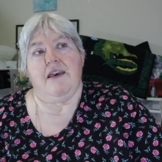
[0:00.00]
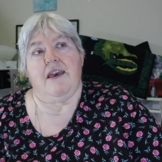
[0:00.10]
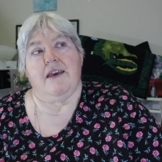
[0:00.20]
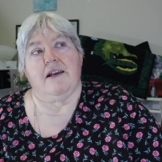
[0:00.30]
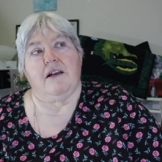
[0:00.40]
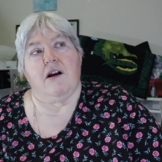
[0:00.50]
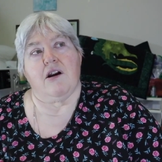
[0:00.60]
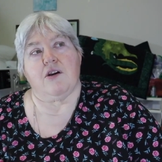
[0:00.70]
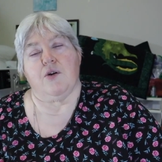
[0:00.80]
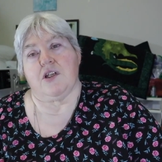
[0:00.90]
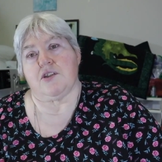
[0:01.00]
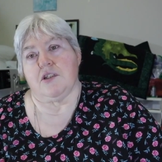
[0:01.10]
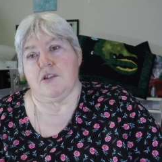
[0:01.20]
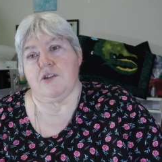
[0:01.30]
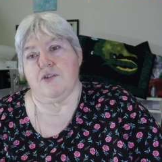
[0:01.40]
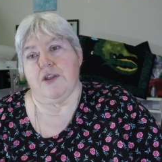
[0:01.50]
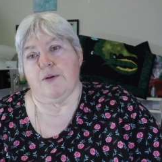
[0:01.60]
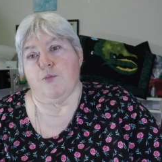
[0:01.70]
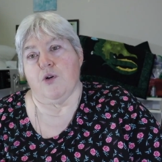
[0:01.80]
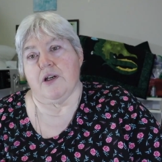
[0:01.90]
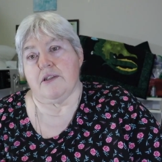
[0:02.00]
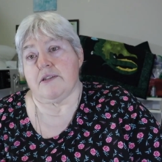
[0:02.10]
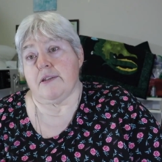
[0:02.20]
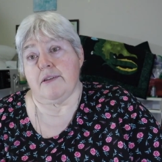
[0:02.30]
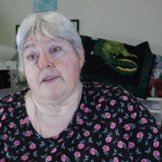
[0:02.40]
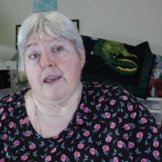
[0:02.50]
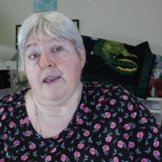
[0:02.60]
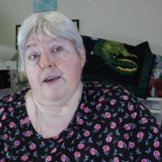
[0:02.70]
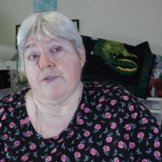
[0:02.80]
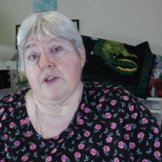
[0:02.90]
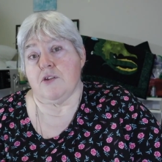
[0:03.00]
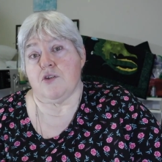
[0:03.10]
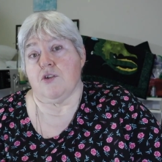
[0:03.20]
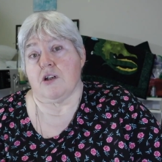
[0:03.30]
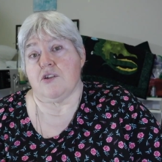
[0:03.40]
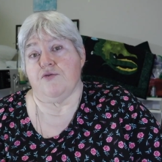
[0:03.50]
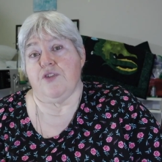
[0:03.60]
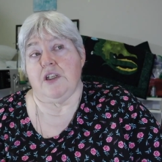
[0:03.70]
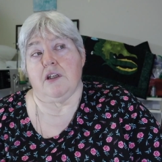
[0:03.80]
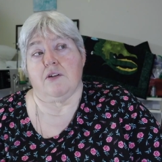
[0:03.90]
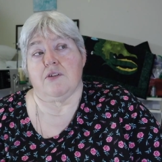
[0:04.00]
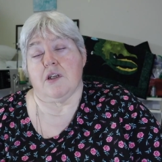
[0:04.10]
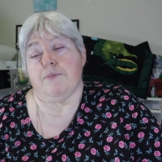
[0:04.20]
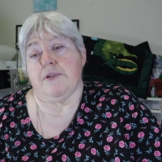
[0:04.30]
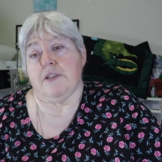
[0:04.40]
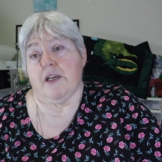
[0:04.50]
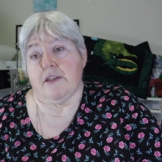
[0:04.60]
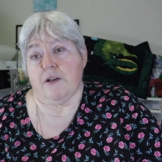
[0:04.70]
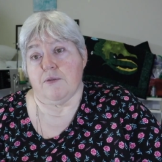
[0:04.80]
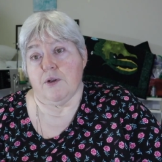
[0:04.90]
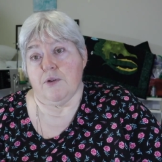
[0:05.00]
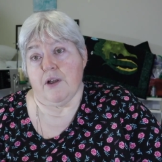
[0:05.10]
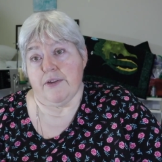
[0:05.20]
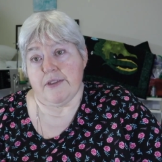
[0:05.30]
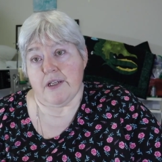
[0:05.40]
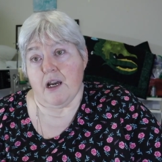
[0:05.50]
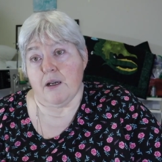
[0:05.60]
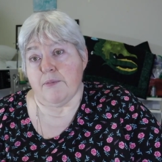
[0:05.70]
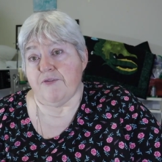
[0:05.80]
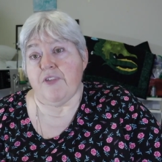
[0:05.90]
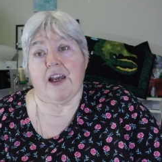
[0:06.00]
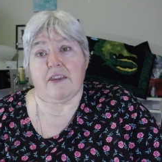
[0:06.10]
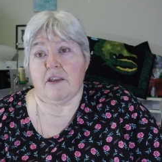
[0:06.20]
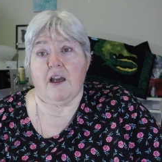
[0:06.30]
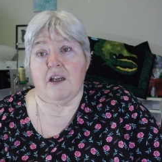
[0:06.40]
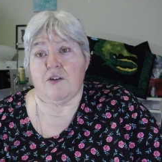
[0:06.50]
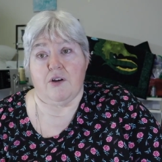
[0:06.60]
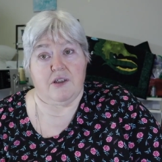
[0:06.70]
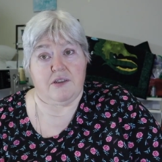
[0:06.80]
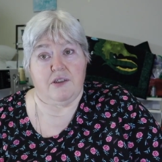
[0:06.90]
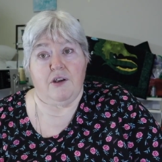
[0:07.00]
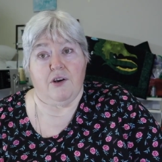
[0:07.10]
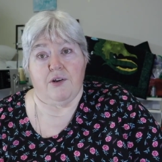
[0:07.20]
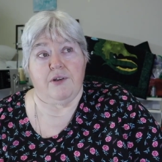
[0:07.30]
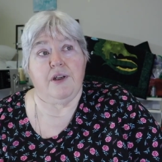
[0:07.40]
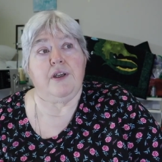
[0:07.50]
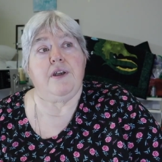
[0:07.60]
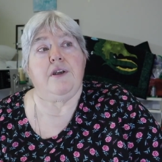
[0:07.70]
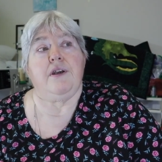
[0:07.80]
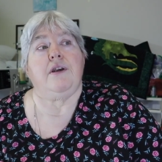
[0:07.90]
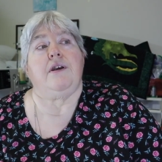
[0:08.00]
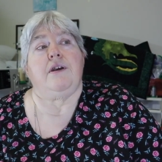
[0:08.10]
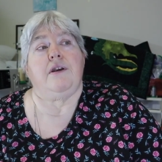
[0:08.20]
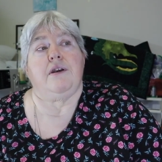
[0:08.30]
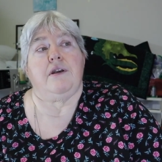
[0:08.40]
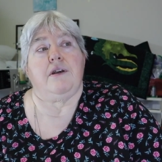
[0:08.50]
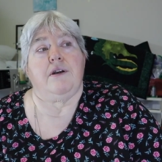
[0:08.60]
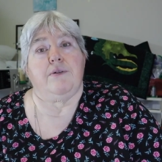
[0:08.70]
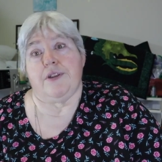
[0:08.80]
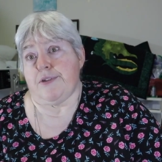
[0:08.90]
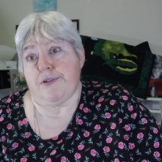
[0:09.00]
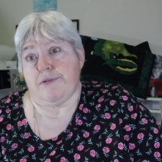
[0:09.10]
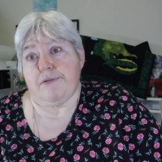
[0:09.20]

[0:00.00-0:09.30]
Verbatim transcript: And our question to them was, they have construction vehicles up and down that road all the time. In fact, the guy across the yard, which